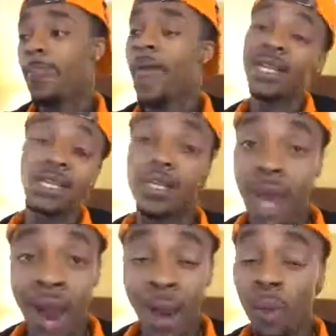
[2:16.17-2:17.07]
that's just
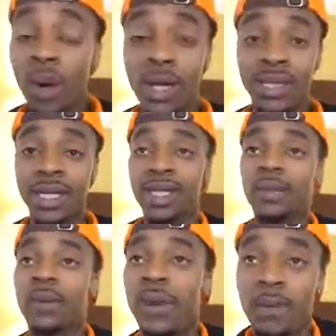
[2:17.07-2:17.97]
how I was. I
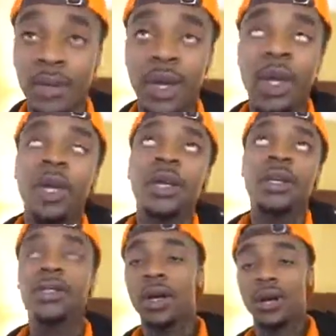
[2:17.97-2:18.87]
just remember.
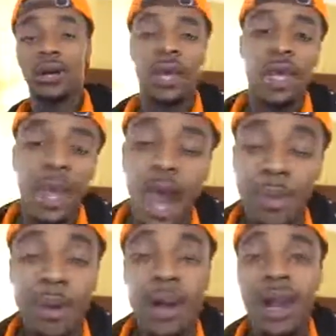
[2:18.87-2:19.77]
So I
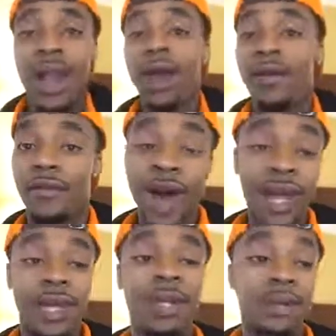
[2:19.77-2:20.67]
remember I got
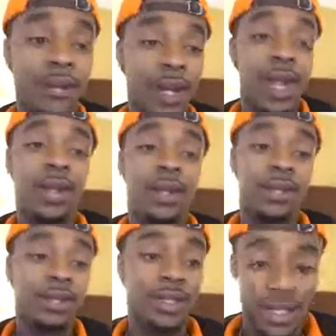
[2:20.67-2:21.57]
invited,
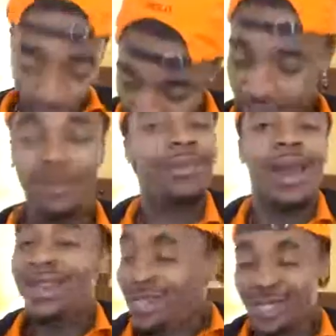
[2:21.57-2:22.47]
and
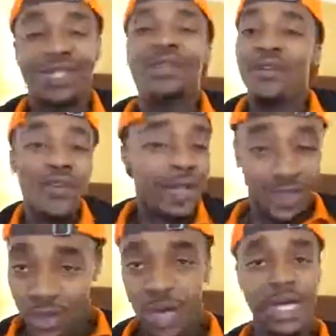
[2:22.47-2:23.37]
it's gonna fit the
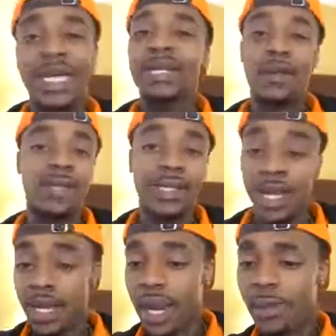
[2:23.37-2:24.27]
story because I have to
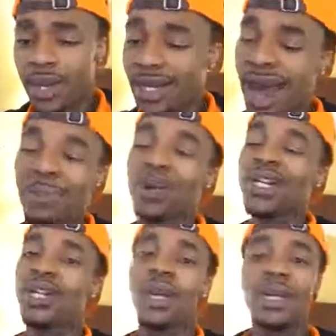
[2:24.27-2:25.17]
say the name, but I'm pretty
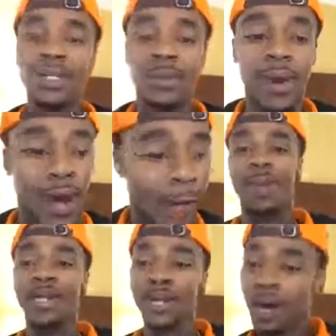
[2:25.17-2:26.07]
sure he doesn't mind.
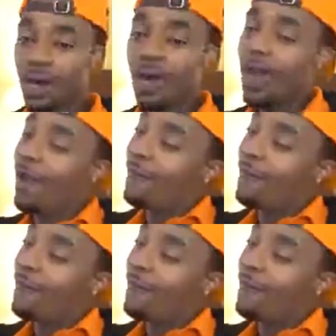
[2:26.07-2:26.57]
My dog,